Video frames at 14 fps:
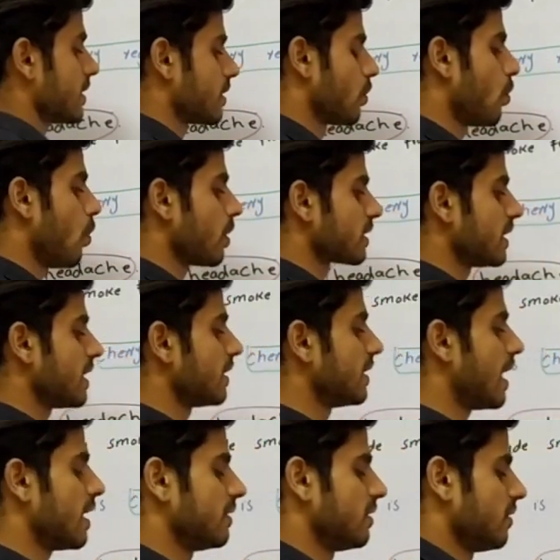is no oxygen,
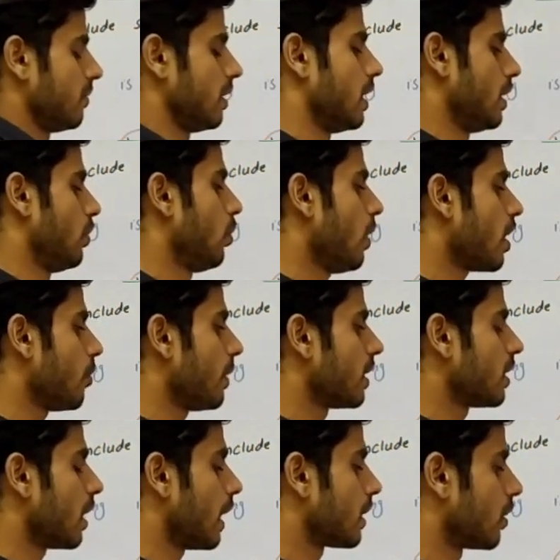then no aerobic
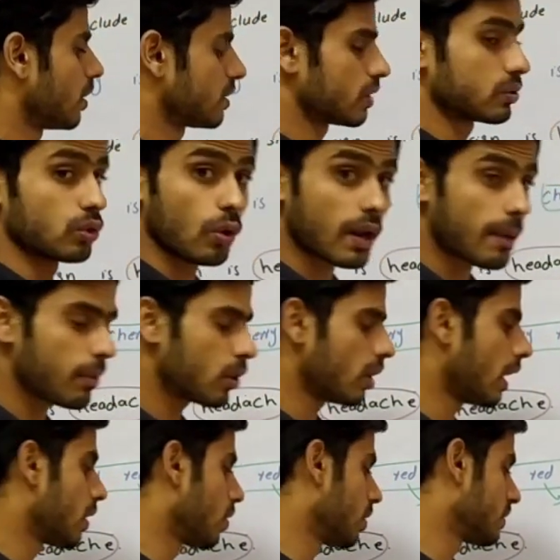glycolysis, no aerobic
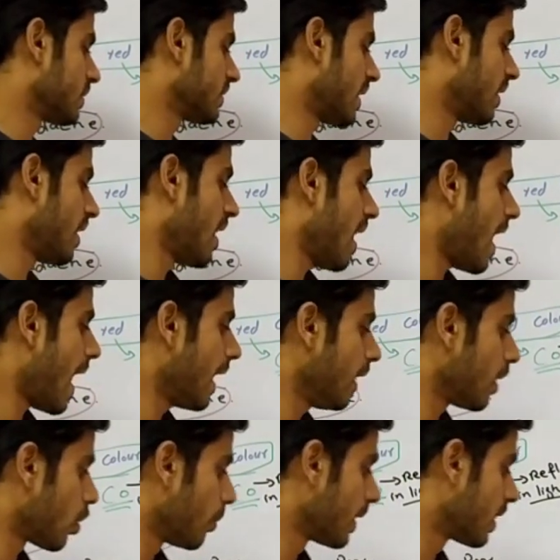glycolysis, and
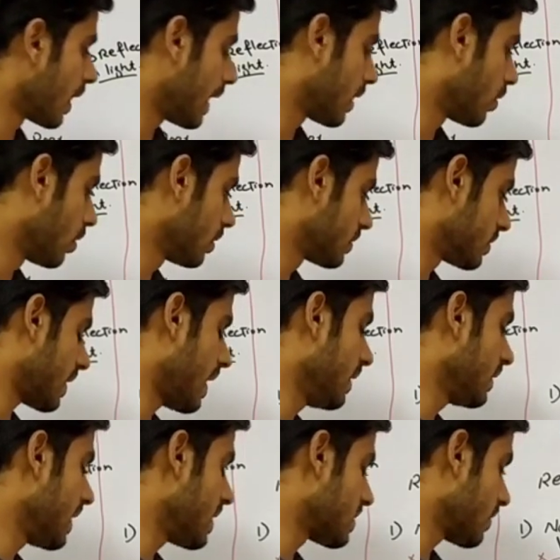anaerobic glycolysis.
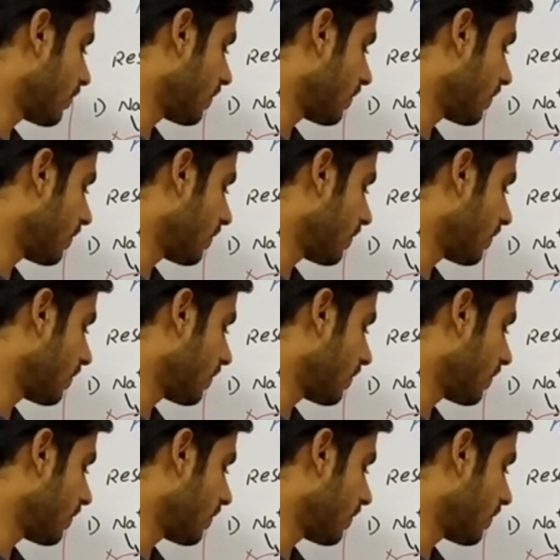In case of